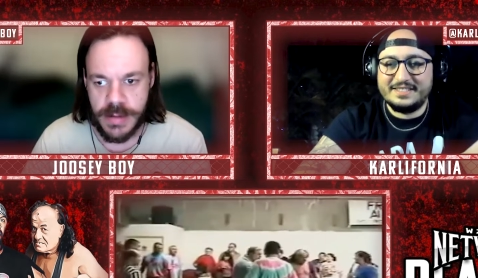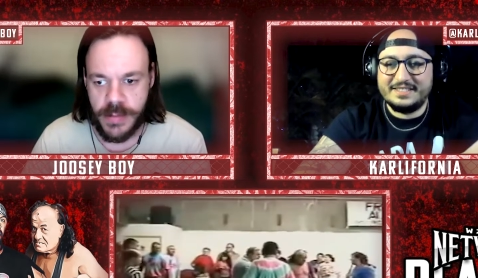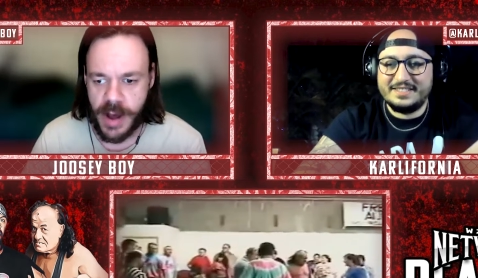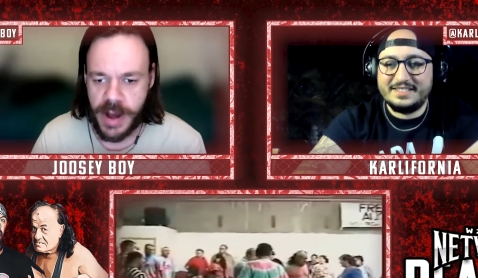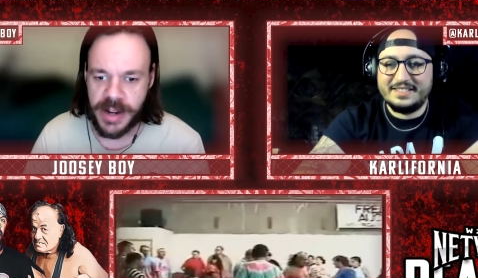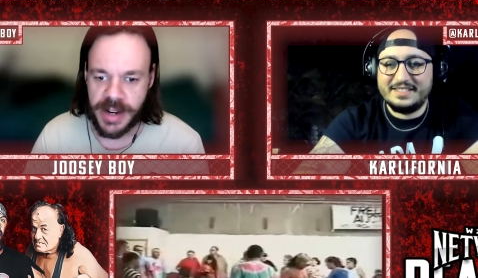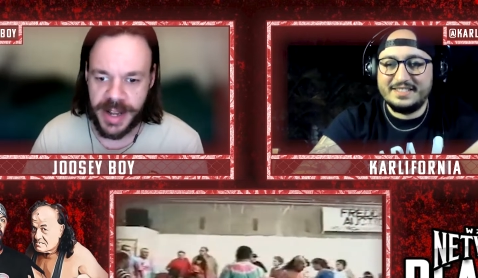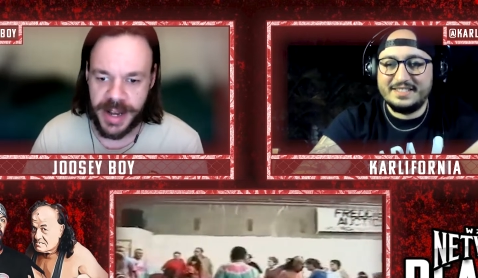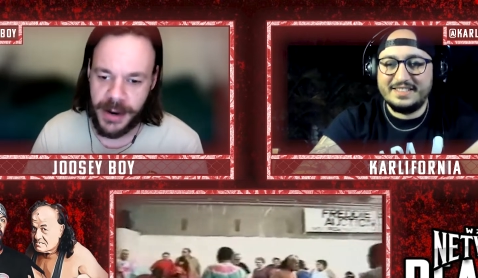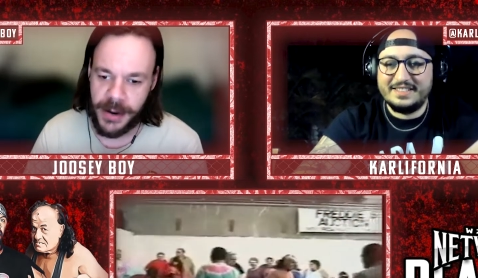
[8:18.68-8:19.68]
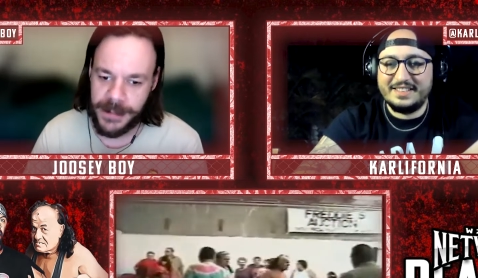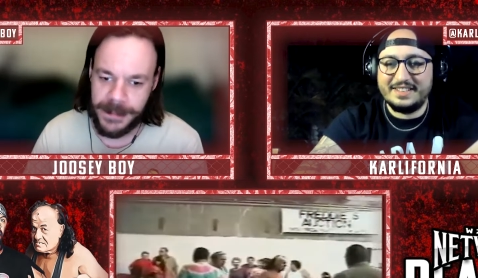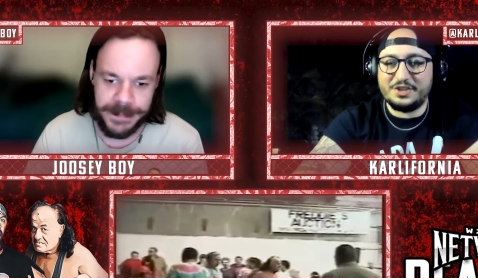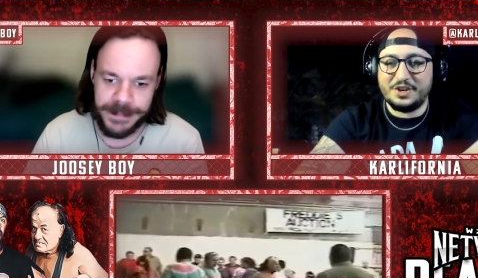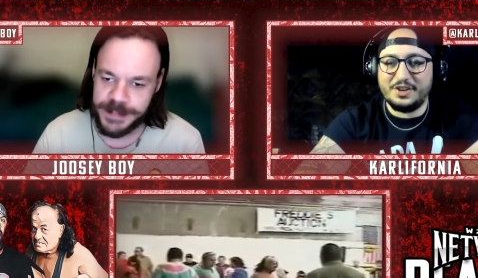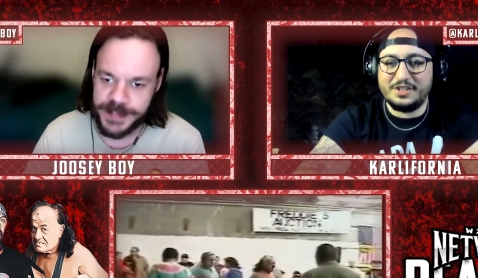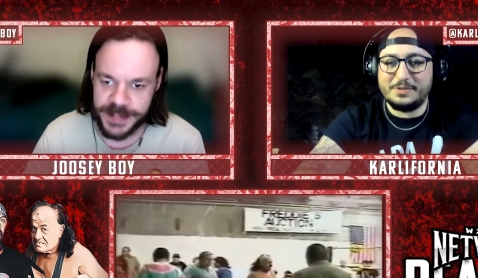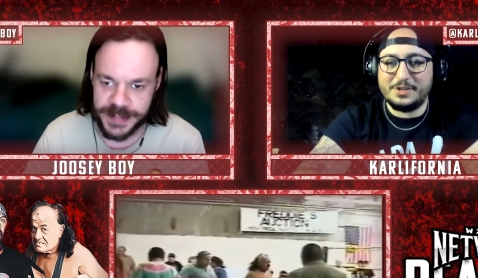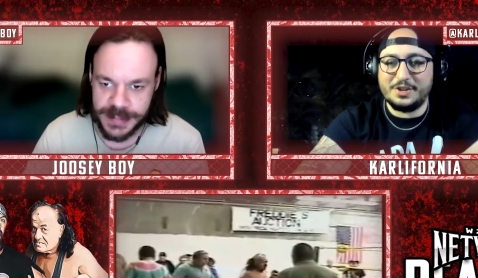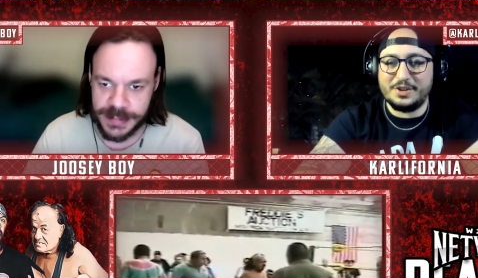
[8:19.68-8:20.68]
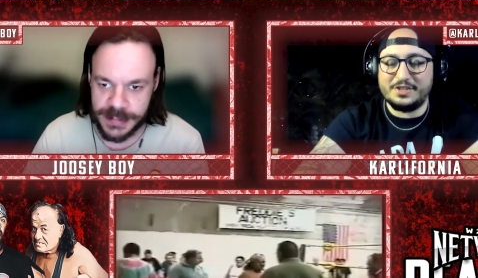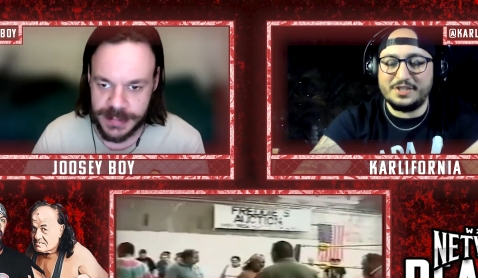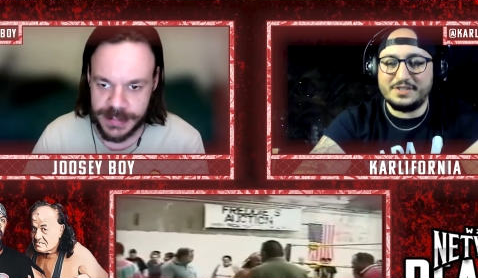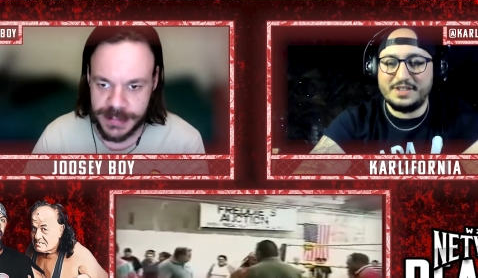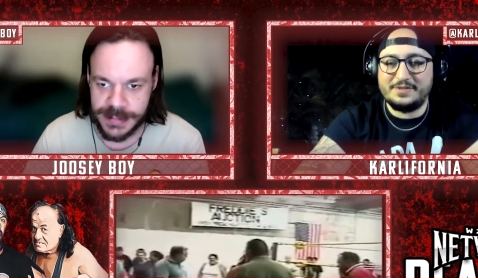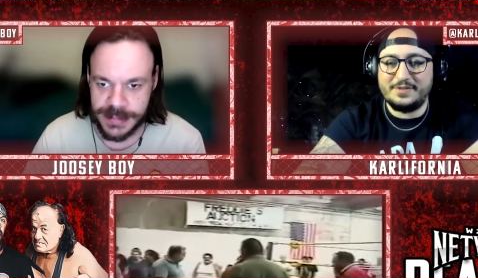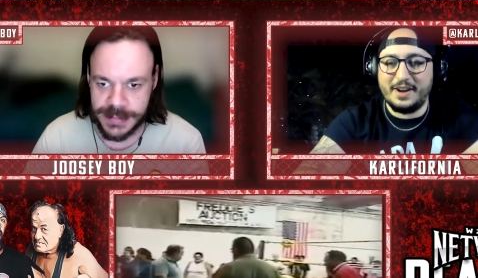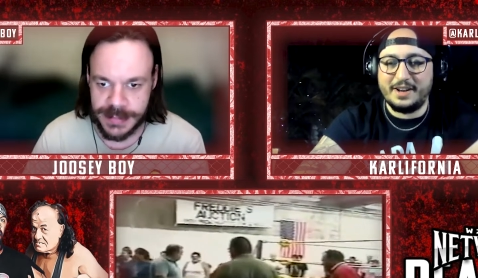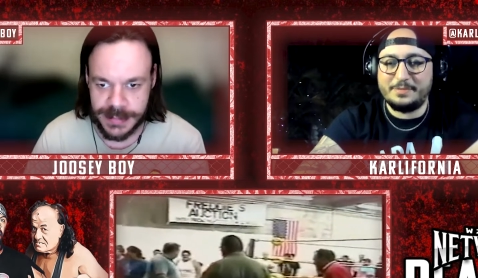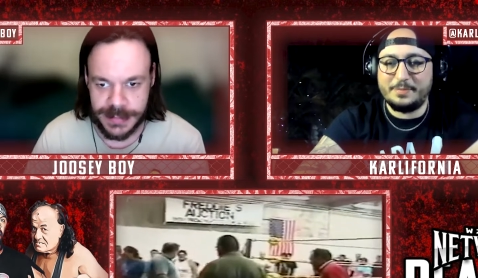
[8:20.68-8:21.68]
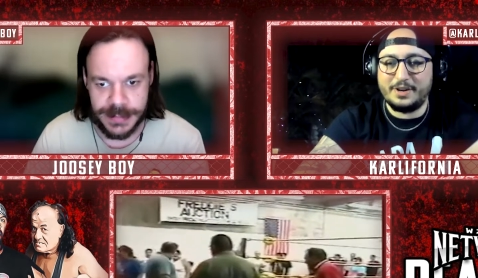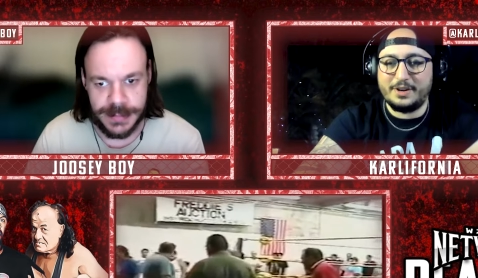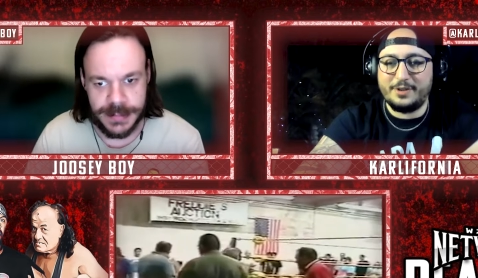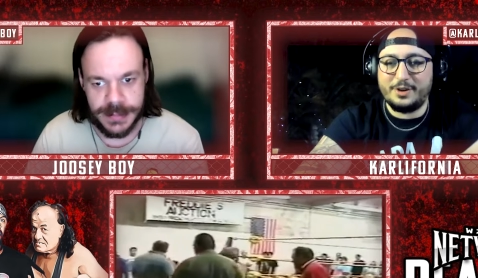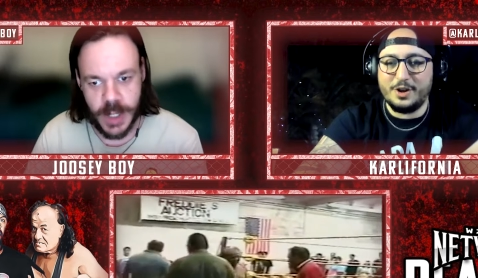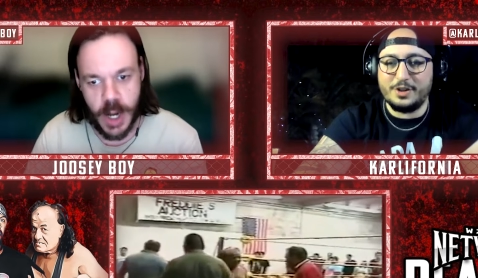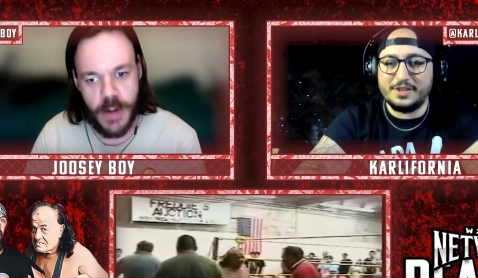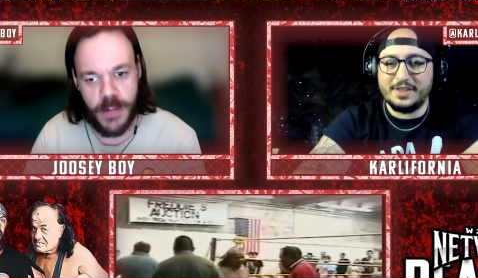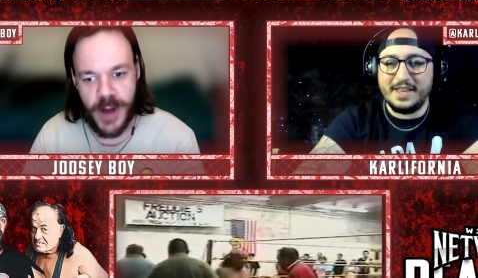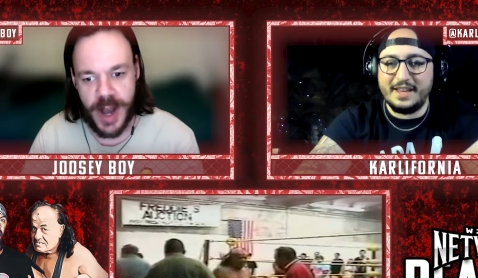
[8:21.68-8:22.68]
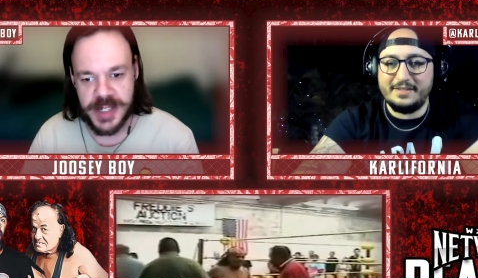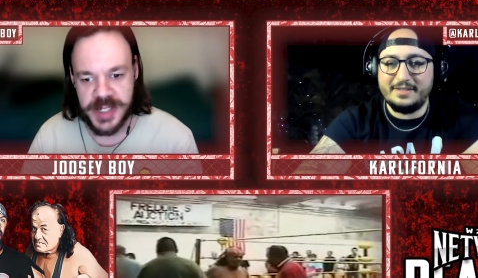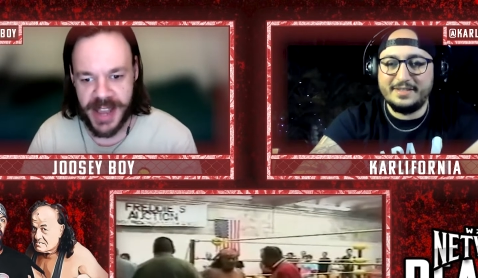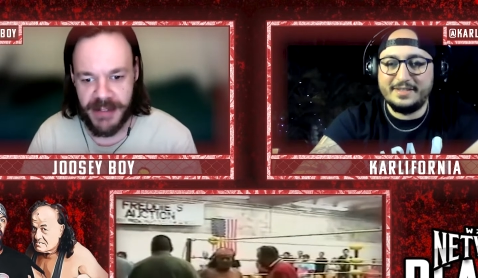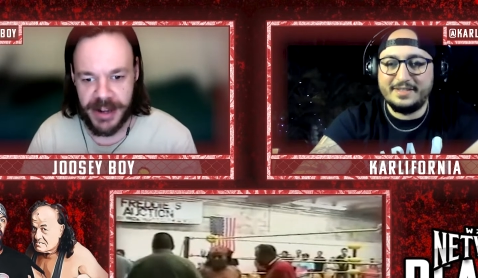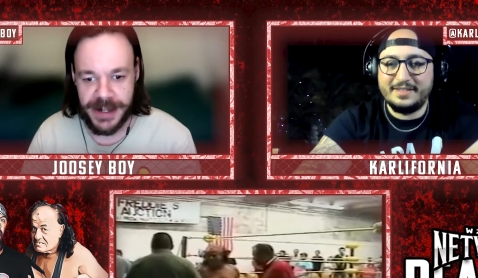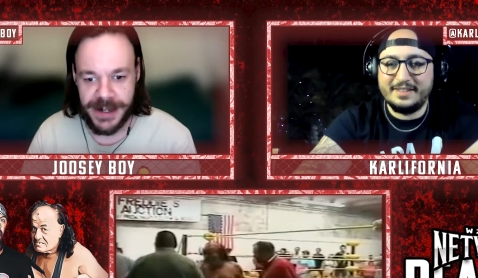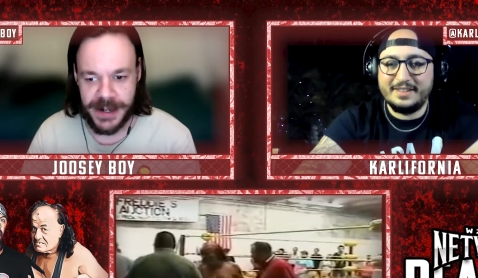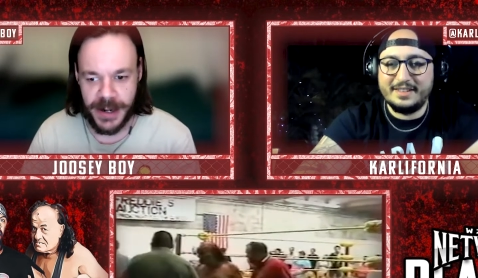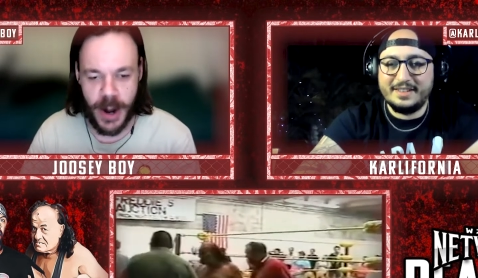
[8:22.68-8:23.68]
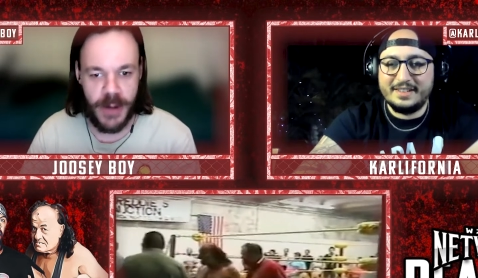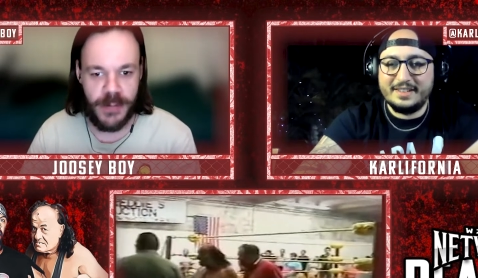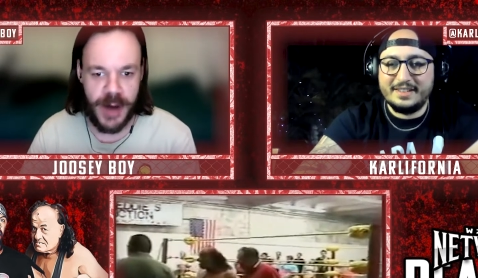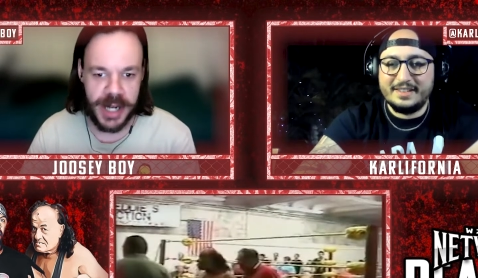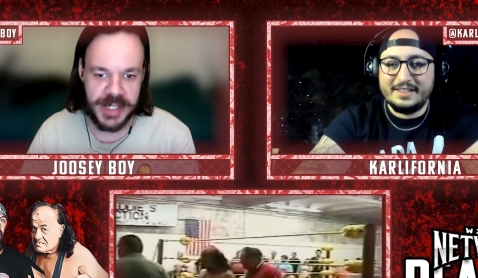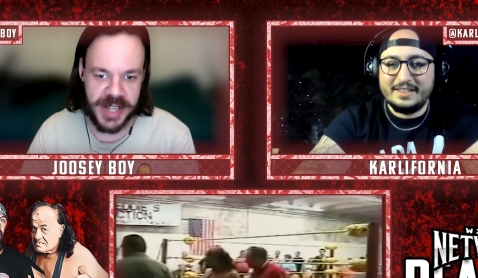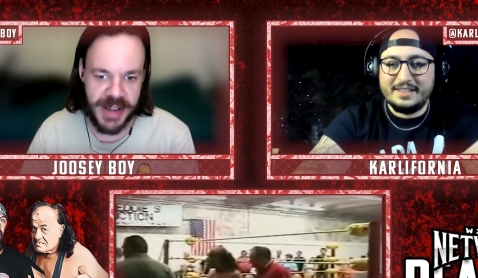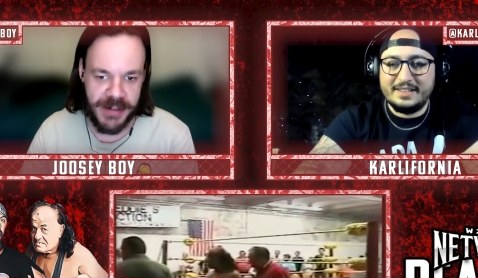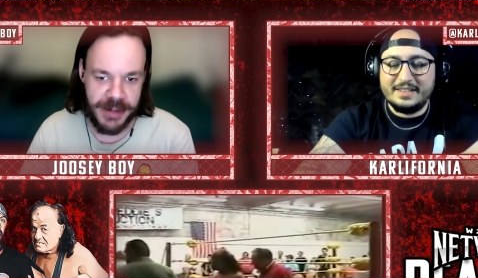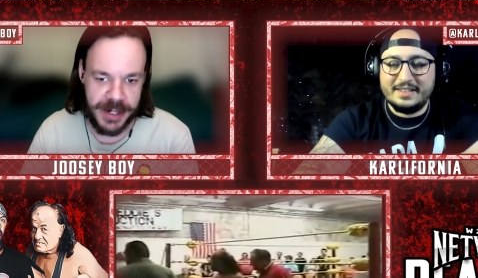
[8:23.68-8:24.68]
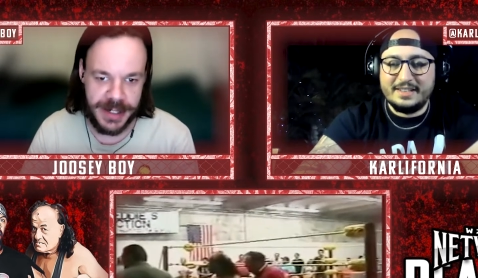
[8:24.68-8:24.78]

Speaker 1: Fucking hell.
Speaker 2: And Joe, Gypsy Joe's just, he's fine. He's probably got
Speaker 1: a few knocks in there. No fucks given. No fucks given.